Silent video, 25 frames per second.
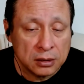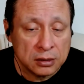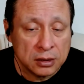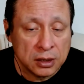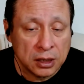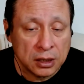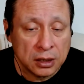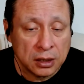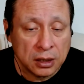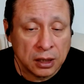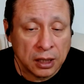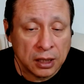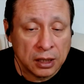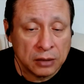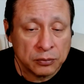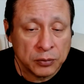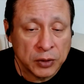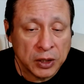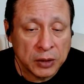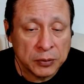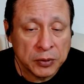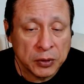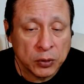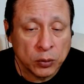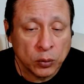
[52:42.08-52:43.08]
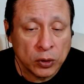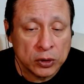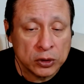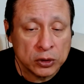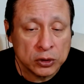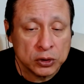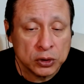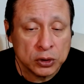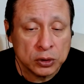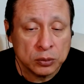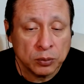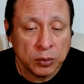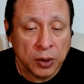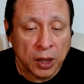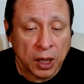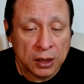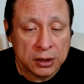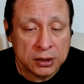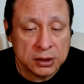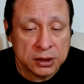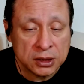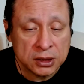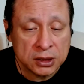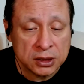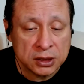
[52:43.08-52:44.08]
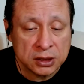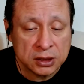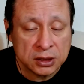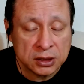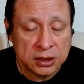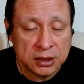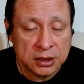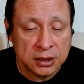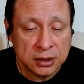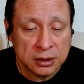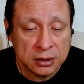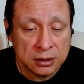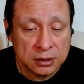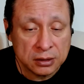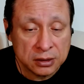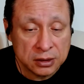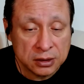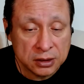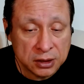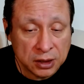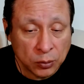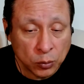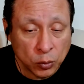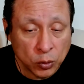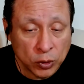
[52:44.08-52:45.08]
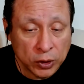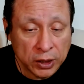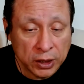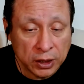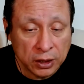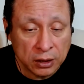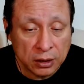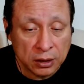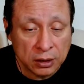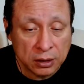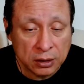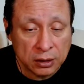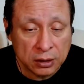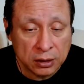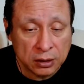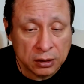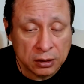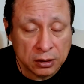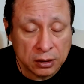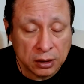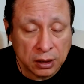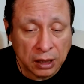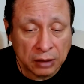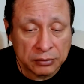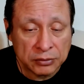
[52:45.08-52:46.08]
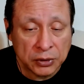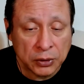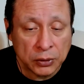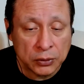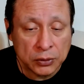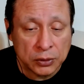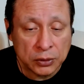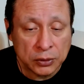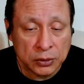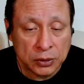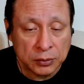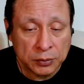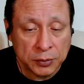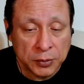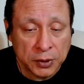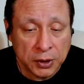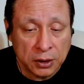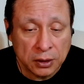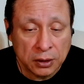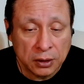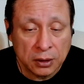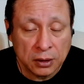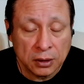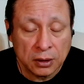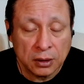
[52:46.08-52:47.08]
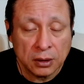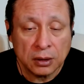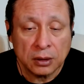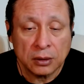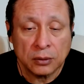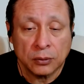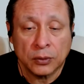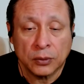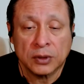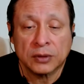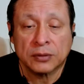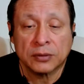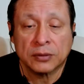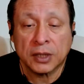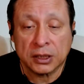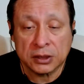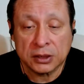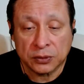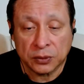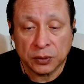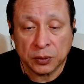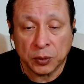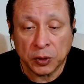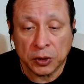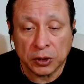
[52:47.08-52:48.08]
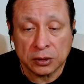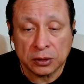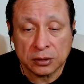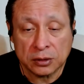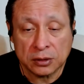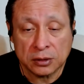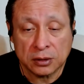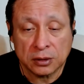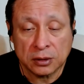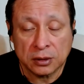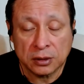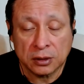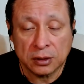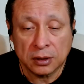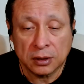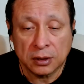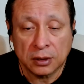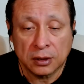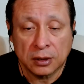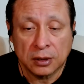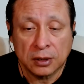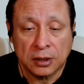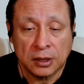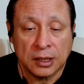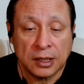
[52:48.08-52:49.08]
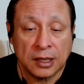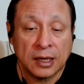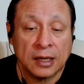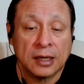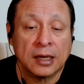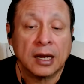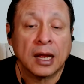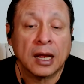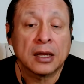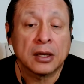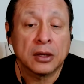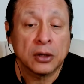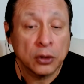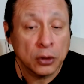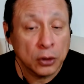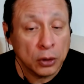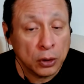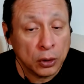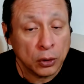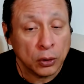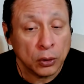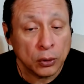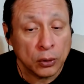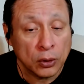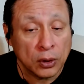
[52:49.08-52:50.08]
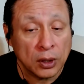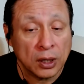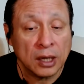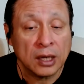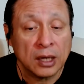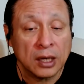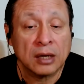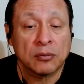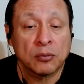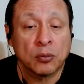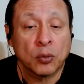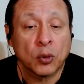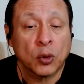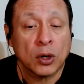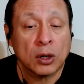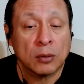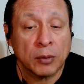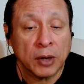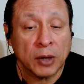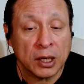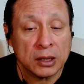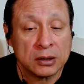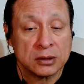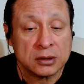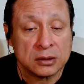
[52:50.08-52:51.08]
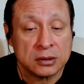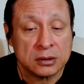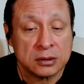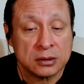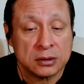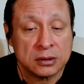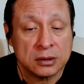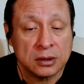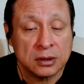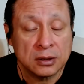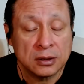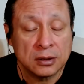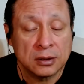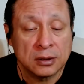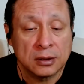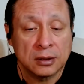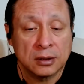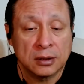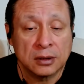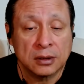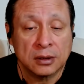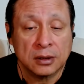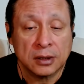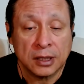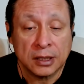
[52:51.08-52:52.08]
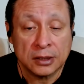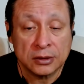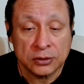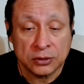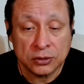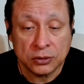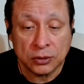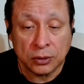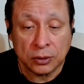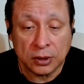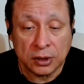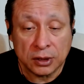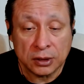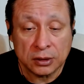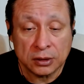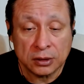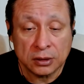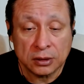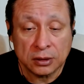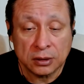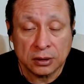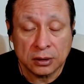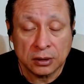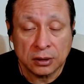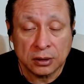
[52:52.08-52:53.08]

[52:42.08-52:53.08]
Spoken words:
that I have maybe one or two boxes somewhere here. I have to go through them with philosophy books. And I know I have more boxes in storage.